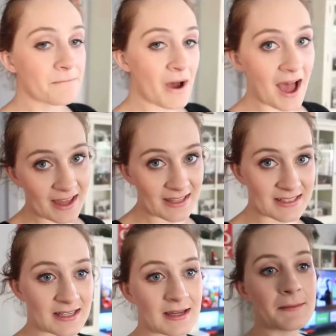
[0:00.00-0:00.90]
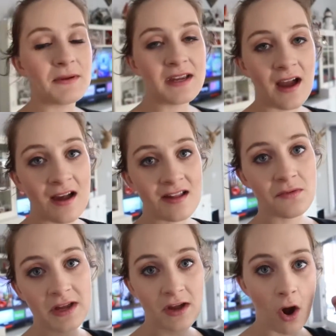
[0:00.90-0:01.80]
But
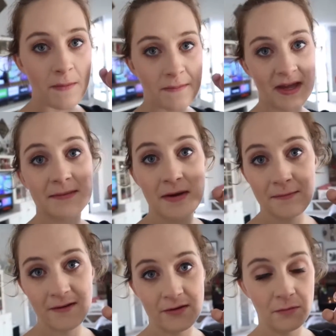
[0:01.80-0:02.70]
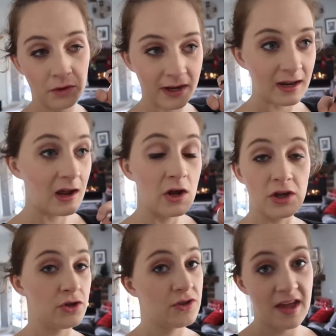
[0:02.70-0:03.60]
because we go and pick them up every morning,
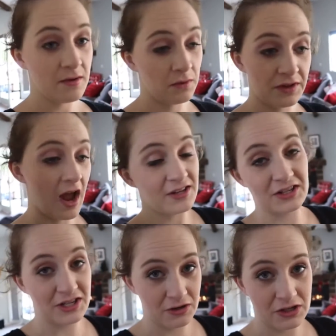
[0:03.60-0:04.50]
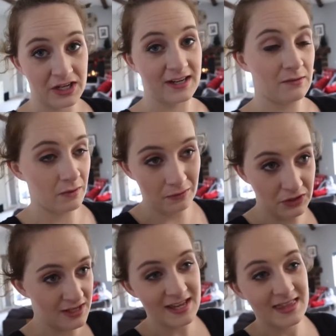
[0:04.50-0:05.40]
they will not turn into a chicken. We
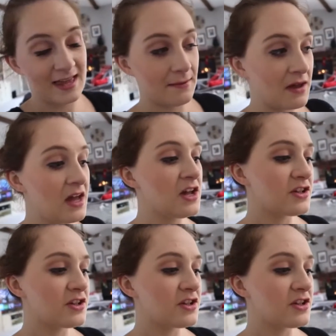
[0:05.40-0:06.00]
will just eat them.